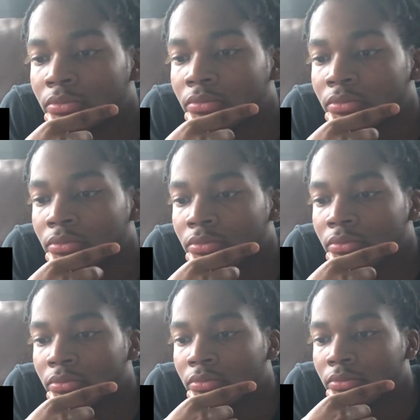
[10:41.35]
He won't show any
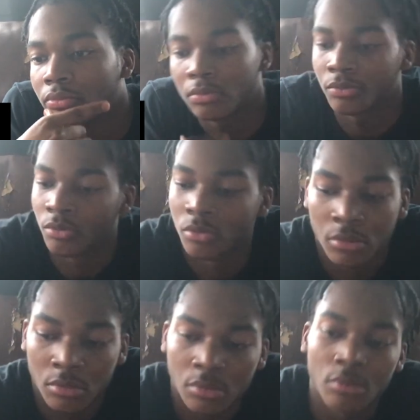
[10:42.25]
emotion.
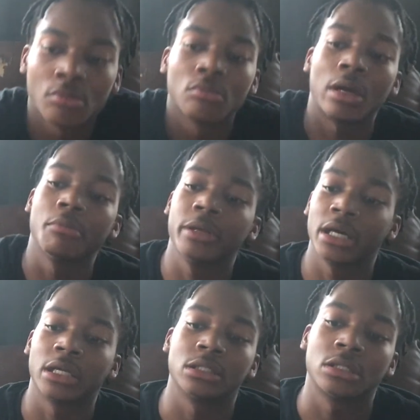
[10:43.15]
He'll go. I'm gonna be
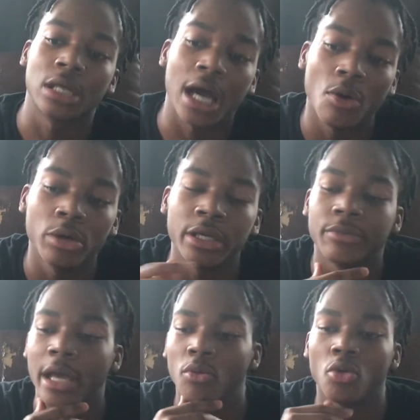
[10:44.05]
honest. I will give
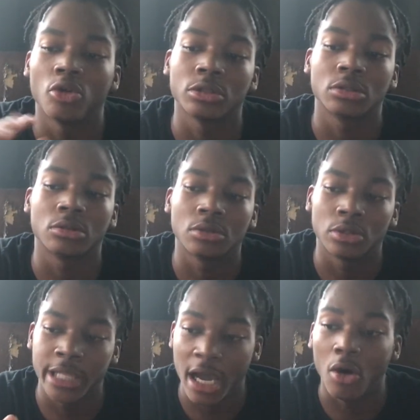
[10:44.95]
that award.
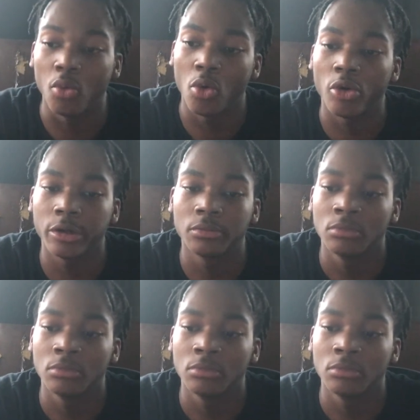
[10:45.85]
That award.